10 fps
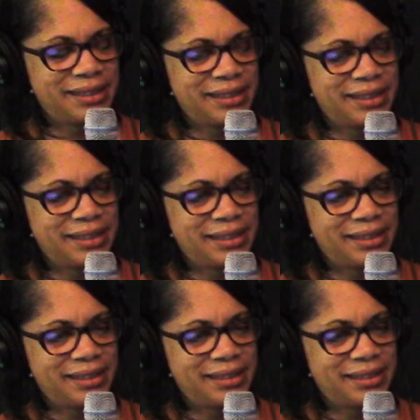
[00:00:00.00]

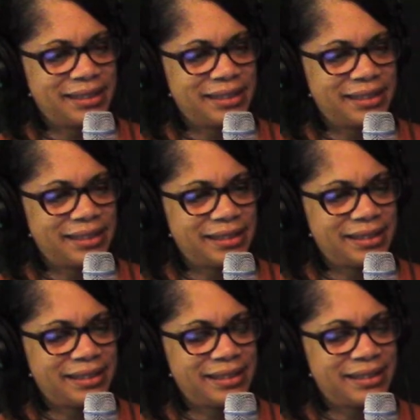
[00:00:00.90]

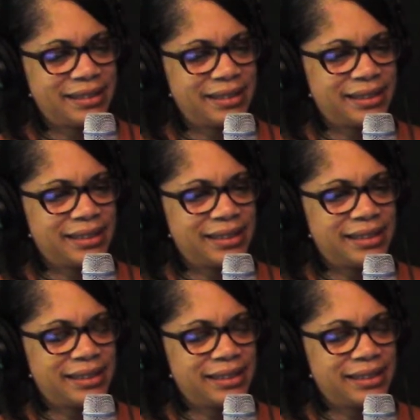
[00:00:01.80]
[no speech]